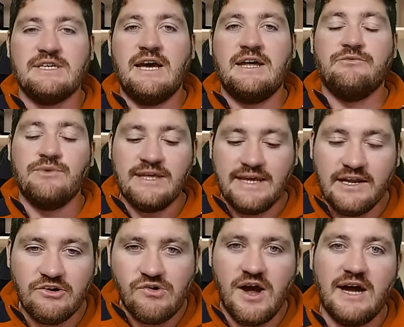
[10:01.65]
And if we can
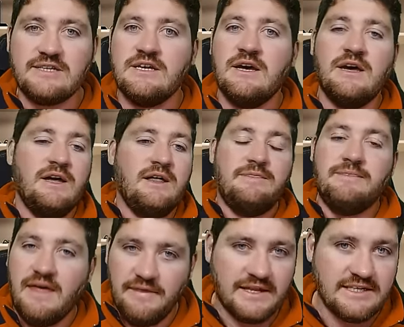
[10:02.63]
get it right,
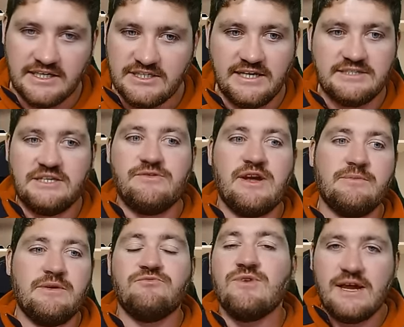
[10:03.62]
nothing can touch SA
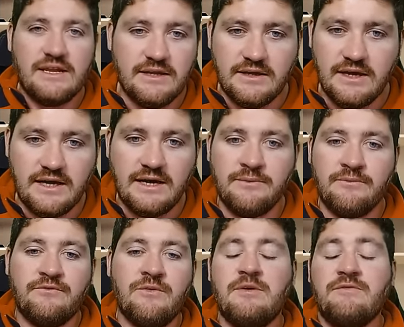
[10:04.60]
rugby, really, um,
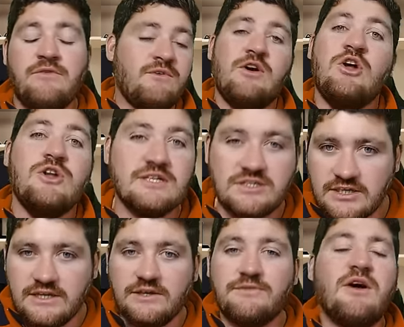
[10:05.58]
from a, holistically.